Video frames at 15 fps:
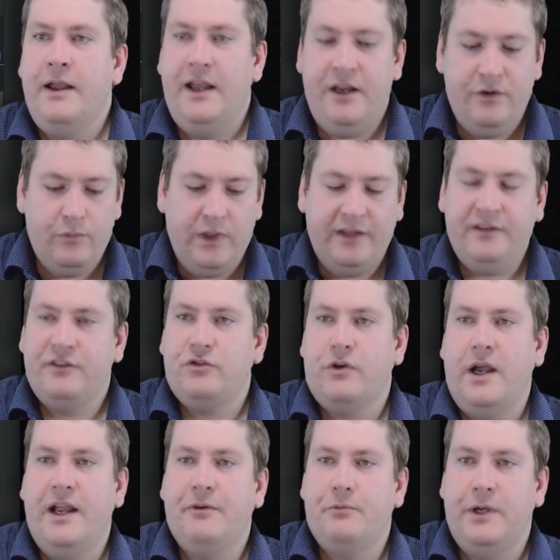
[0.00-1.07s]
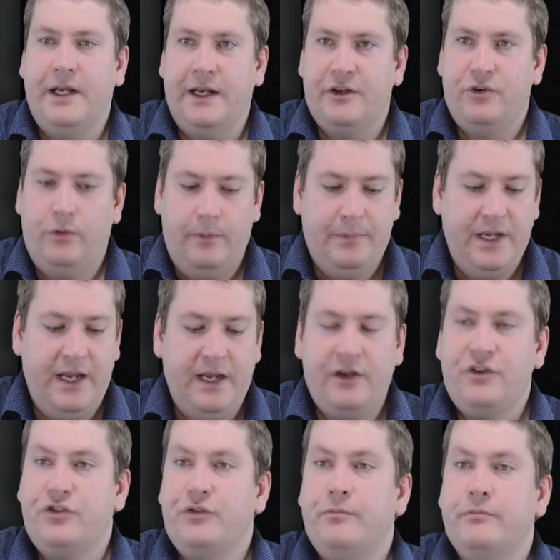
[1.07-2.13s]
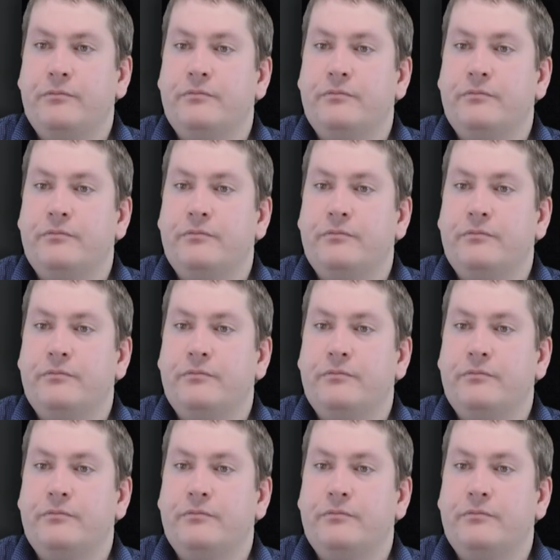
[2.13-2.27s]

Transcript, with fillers: And let's try reading to a page.